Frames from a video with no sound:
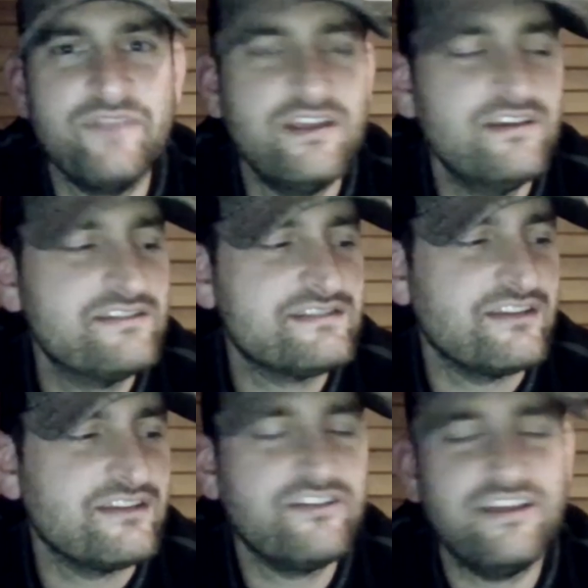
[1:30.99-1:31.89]

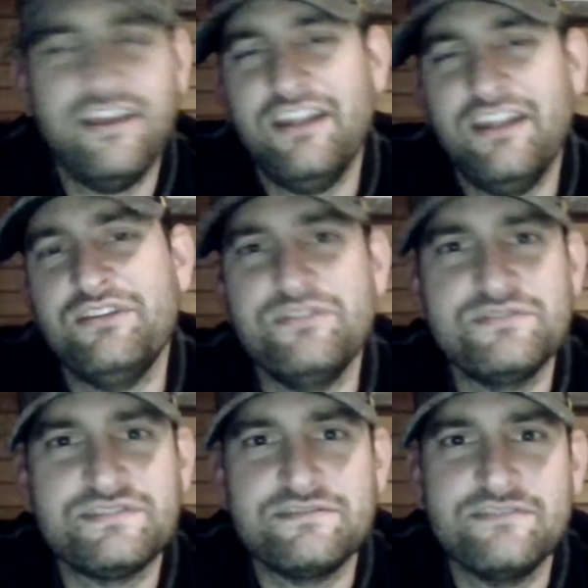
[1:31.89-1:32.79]
So,
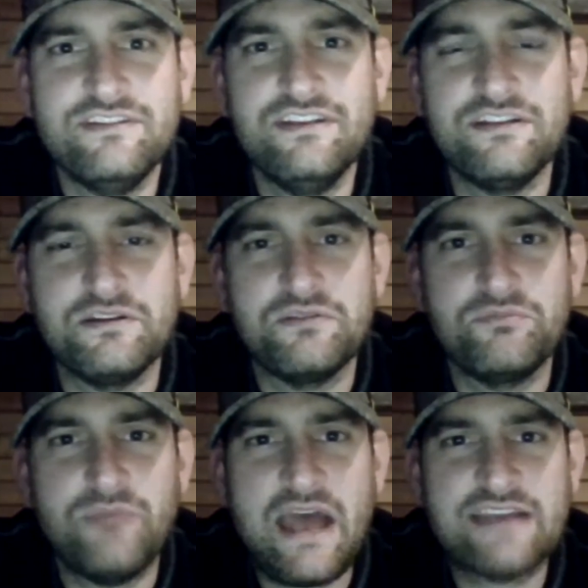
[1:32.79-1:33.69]
anywho's, you know,
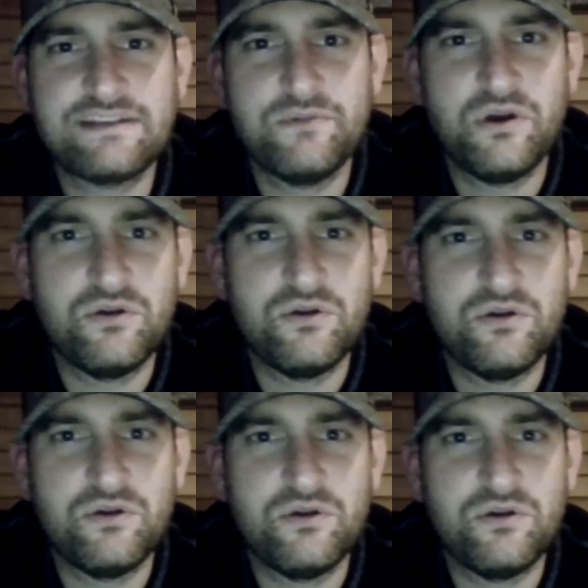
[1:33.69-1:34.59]
basketball will
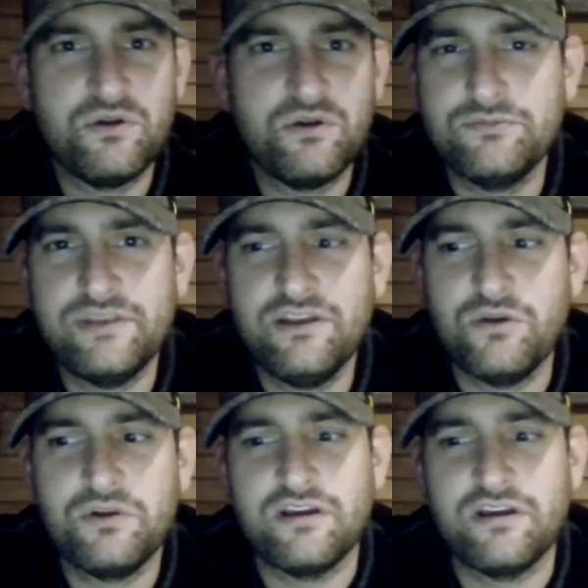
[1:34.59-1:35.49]
still be going
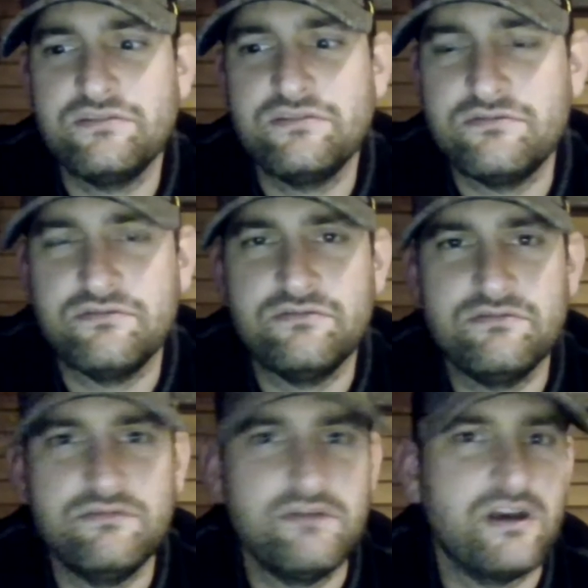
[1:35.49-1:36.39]
on
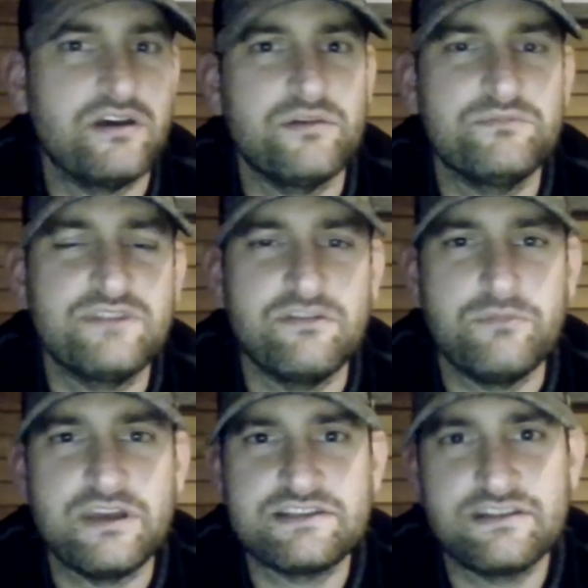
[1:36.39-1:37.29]
um, to the
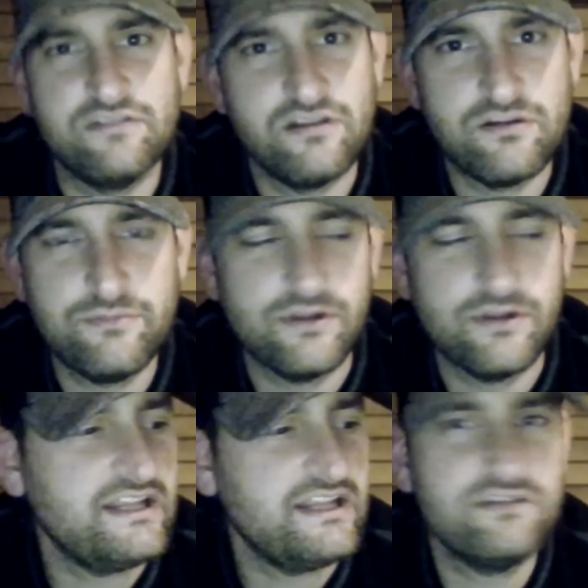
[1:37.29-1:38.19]
best of their
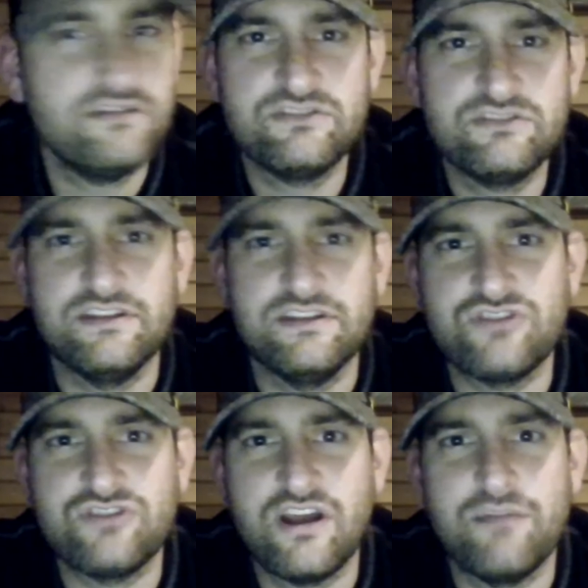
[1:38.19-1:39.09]
ability. Should they
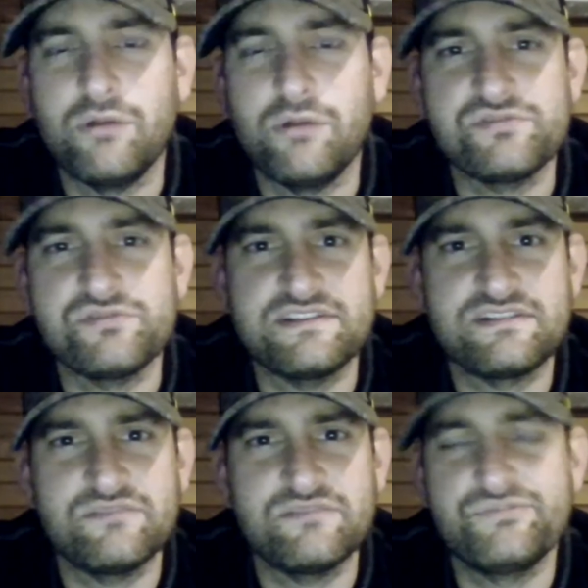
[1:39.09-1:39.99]
try a bubble
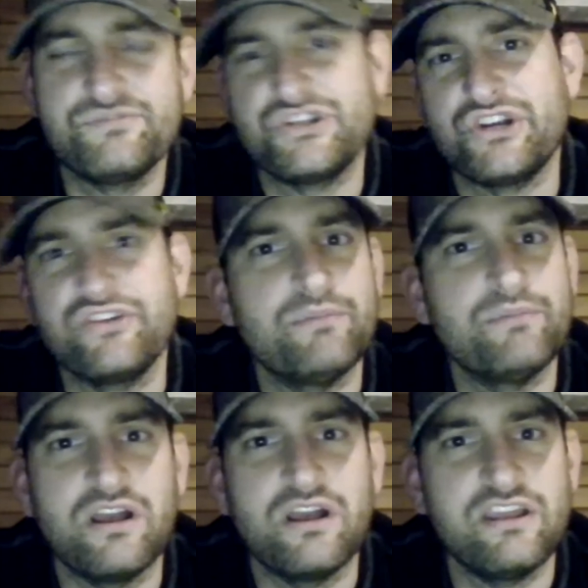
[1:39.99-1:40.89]
system? Sure, they
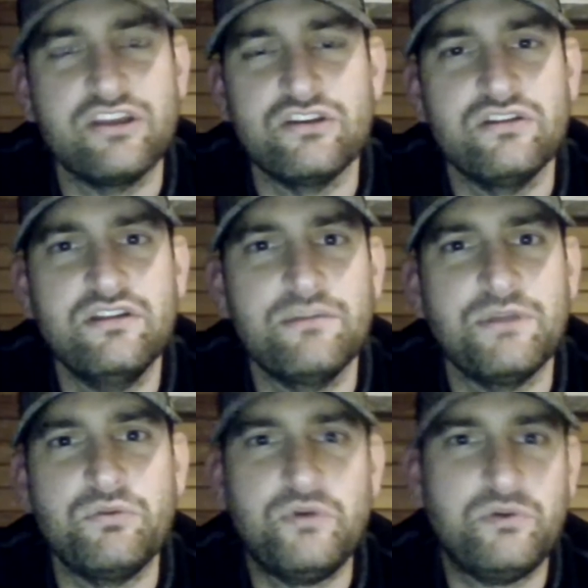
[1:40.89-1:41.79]
probably could. I
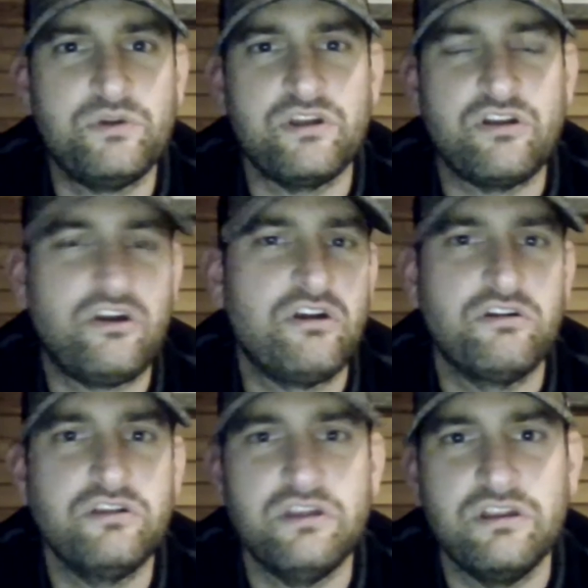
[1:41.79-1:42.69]
mean, what would it hurt,
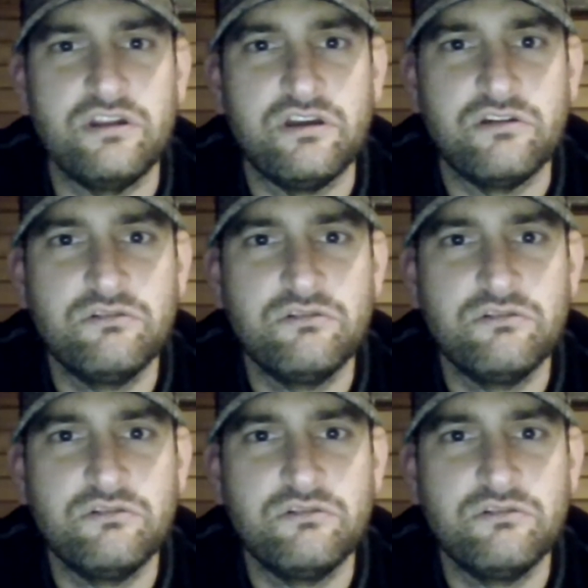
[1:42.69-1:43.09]
you know?